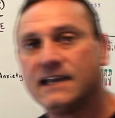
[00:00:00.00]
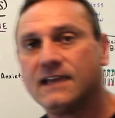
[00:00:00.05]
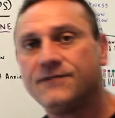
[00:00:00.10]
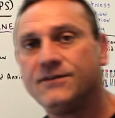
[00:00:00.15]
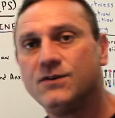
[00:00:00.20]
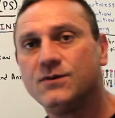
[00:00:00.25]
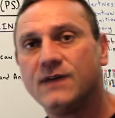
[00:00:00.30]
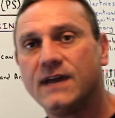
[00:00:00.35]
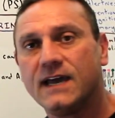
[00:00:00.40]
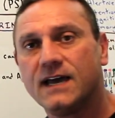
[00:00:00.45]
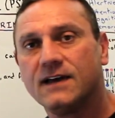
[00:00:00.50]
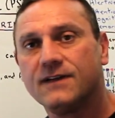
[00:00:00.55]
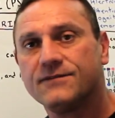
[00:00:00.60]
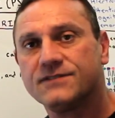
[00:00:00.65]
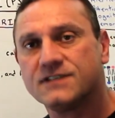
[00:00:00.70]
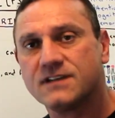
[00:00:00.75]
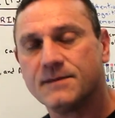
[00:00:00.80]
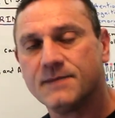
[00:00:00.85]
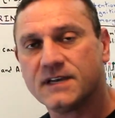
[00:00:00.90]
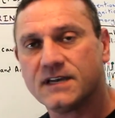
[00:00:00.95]
If you
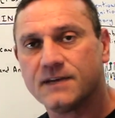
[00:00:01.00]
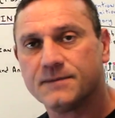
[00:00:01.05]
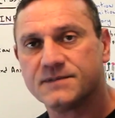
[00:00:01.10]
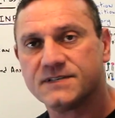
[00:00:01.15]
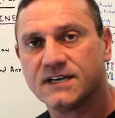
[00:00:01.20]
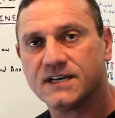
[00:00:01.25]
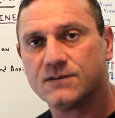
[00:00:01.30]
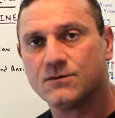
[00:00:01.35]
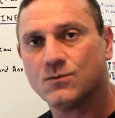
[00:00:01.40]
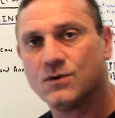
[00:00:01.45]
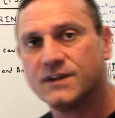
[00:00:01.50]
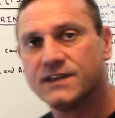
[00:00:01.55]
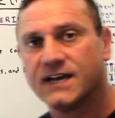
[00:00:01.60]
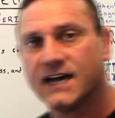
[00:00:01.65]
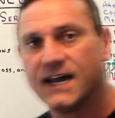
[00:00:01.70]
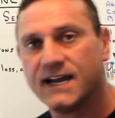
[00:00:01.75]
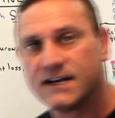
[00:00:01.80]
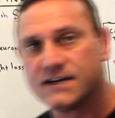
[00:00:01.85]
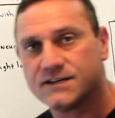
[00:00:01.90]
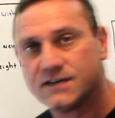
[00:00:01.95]
have stomach upset with
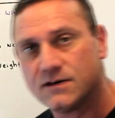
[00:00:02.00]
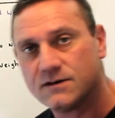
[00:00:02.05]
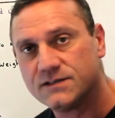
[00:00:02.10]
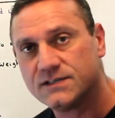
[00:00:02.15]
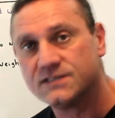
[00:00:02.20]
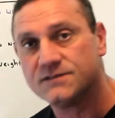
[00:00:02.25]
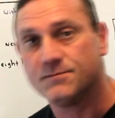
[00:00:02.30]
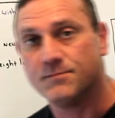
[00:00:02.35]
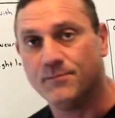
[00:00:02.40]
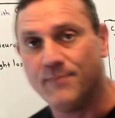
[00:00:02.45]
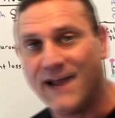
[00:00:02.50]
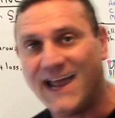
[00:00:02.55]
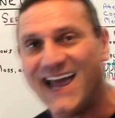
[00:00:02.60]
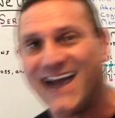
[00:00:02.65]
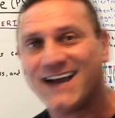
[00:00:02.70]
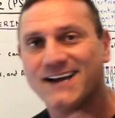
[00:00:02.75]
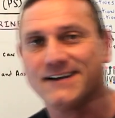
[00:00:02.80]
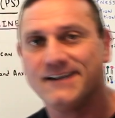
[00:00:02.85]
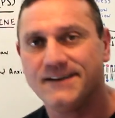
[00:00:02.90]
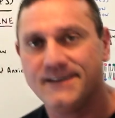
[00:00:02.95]
the higher dosage,
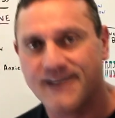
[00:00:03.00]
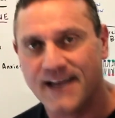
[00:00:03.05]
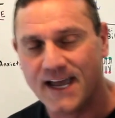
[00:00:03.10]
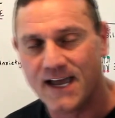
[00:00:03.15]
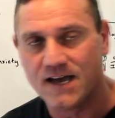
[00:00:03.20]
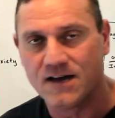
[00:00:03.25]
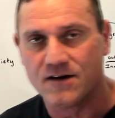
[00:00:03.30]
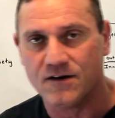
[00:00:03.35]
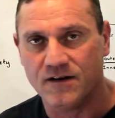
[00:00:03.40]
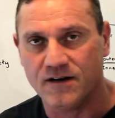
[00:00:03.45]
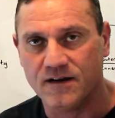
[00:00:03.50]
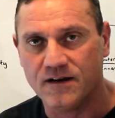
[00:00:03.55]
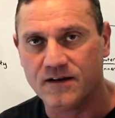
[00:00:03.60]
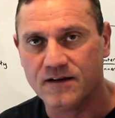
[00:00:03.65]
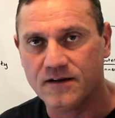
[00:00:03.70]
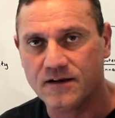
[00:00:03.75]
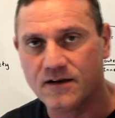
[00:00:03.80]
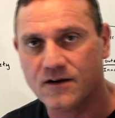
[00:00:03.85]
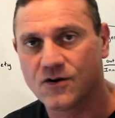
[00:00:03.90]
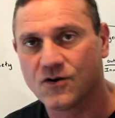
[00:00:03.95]
back down.
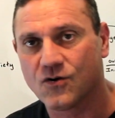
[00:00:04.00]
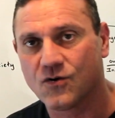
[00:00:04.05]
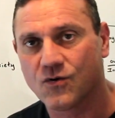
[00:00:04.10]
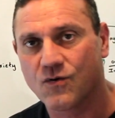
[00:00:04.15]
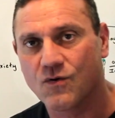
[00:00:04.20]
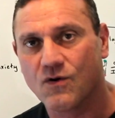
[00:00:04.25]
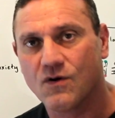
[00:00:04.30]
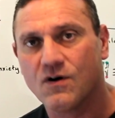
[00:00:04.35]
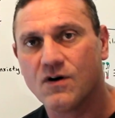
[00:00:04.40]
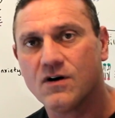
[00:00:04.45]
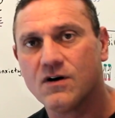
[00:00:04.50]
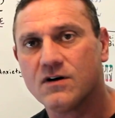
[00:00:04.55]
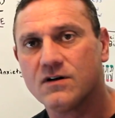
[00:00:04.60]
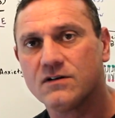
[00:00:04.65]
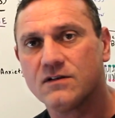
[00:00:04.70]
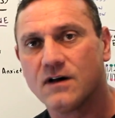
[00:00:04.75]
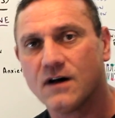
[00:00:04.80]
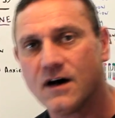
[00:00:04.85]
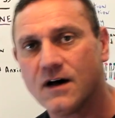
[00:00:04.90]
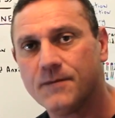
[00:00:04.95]

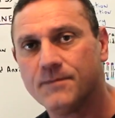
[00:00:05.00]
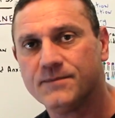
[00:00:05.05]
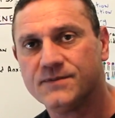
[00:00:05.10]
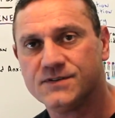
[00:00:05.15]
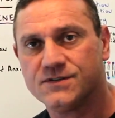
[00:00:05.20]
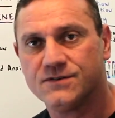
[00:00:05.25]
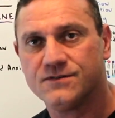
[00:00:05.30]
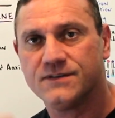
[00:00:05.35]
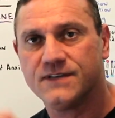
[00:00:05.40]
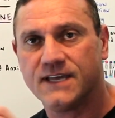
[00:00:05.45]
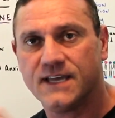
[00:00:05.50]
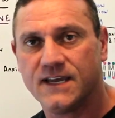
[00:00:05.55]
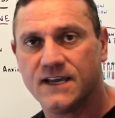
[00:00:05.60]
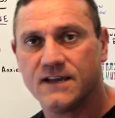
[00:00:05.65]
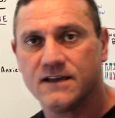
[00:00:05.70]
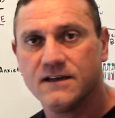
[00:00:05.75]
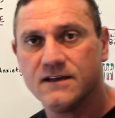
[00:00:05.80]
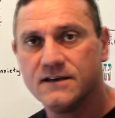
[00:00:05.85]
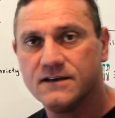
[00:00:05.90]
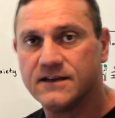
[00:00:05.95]
Crawl up to
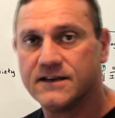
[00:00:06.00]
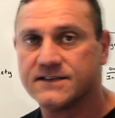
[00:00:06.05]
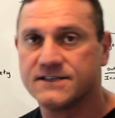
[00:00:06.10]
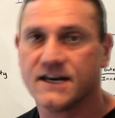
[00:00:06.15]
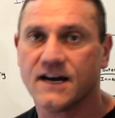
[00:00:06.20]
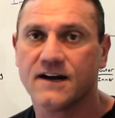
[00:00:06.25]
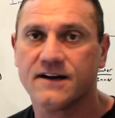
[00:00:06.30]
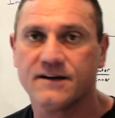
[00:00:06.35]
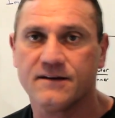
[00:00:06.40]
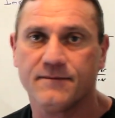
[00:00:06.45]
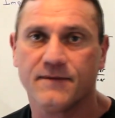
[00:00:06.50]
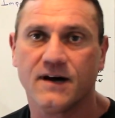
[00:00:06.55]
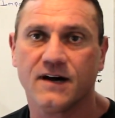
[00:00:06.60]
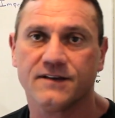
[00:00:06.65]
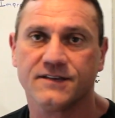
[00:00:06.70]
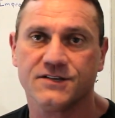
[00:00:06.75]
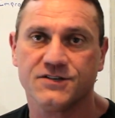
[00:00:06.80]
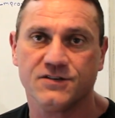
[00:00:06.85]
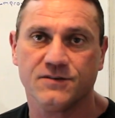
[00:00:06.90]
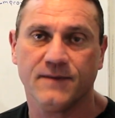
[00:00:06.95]
the desired
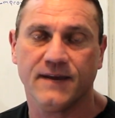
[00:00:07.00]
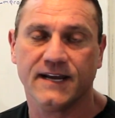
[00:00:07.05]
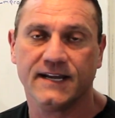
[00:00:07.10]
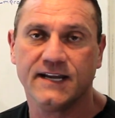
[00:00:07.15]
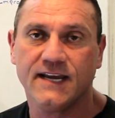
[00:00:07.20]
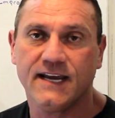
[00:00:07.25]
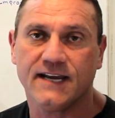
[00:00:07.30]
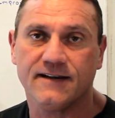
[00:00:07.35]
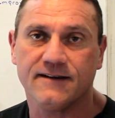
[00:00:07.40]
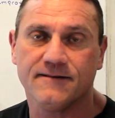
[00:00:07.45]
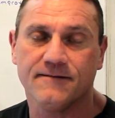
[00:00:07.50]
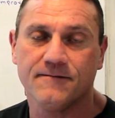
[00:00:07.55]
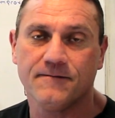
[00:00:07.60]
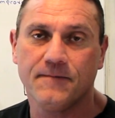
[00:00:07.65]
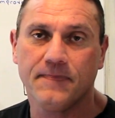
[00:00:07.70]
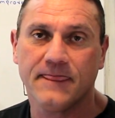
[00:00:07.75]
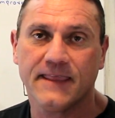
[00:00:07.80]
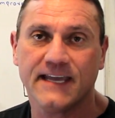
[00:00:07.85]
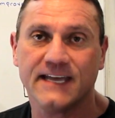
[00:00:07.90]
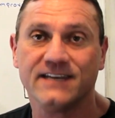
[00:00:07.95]
amount that you may need
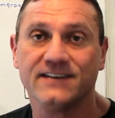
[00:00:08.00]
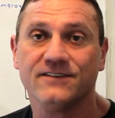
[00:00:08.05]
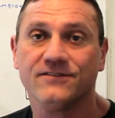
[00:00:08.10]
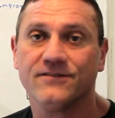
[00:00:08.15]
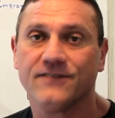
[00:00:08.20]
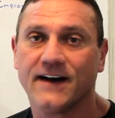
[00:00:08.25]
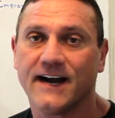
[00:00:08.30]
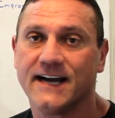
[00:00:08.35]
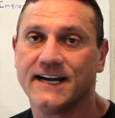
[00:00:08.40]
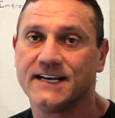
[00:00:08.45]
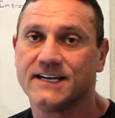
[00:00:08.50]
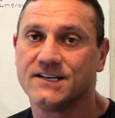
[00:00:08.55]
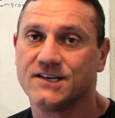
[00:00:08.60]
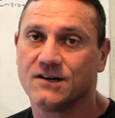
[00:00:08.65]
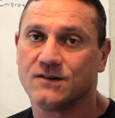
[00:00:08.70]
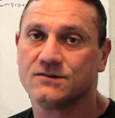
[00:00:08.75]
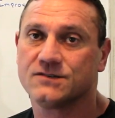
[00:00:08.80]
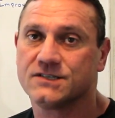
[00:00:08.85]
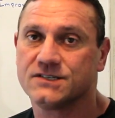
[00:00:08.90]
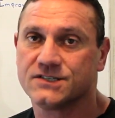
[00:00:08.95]
in divided
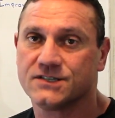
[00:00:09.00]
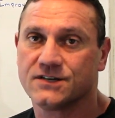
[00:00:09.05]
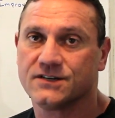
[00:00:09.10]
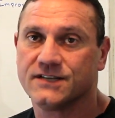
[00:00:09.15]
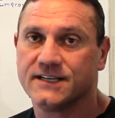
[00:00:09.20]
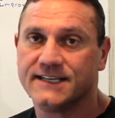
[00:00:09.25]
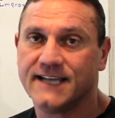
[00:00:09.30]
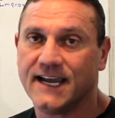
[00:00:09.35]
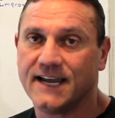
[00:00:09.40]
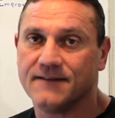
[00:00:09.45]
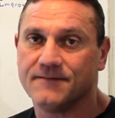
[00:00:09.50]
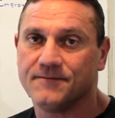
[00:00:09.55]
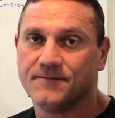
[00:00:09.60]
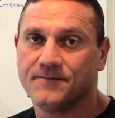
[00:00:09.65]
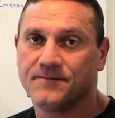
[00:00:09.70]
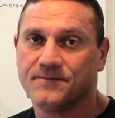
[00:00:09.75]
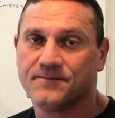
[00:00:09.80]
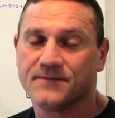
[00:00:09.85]
doses during the day.